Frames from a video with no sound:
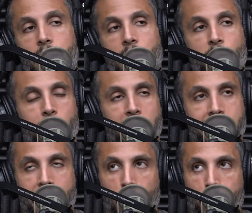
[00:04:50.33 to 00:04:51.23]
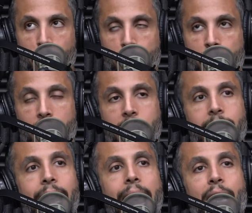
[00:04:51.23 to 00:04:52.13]
if you're my salesperson,
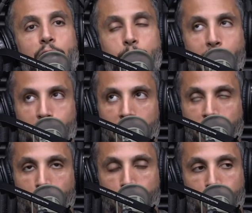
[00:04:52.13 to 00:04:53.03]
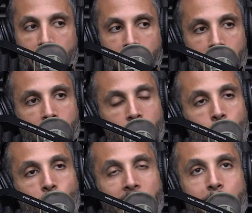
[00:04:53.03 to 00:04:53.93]
and especially if you're a trainer,
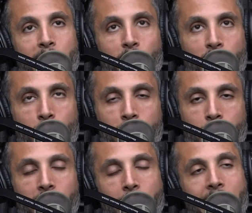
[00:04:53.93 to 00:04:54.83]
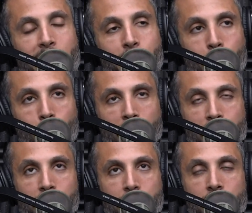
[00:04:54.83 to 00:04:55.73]
when I'm interviewing you and I'm asking you
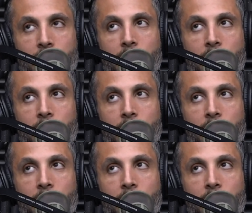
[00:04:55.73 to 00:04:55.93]
questions,